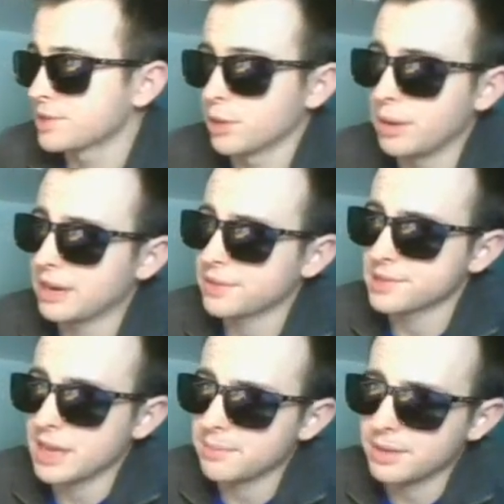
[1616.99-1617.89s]
Still waiting for
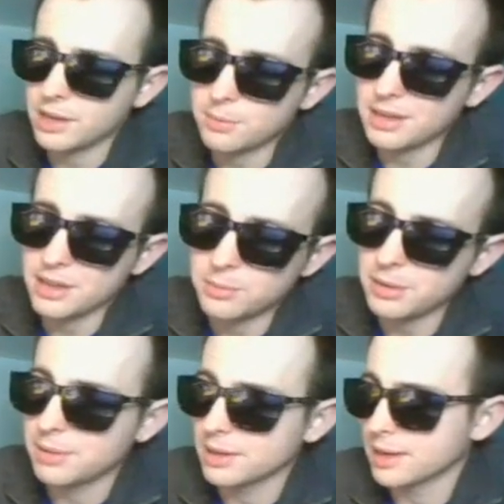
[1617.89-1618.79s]
this game. It could be a
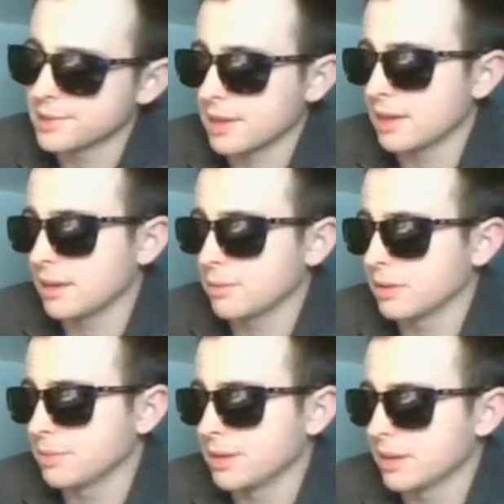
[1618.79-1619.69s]
bit, guys. I will
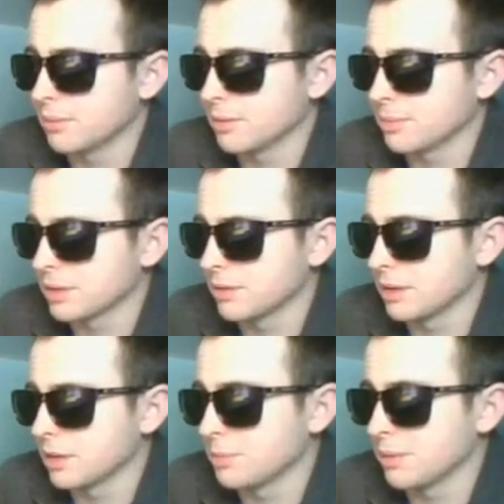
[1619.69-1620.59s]
admit.
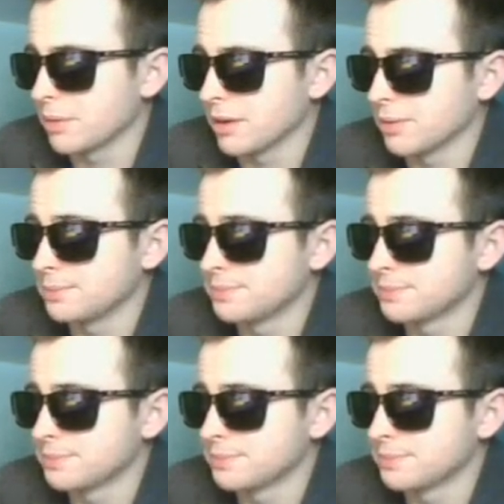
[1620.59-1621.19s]
It could be a while.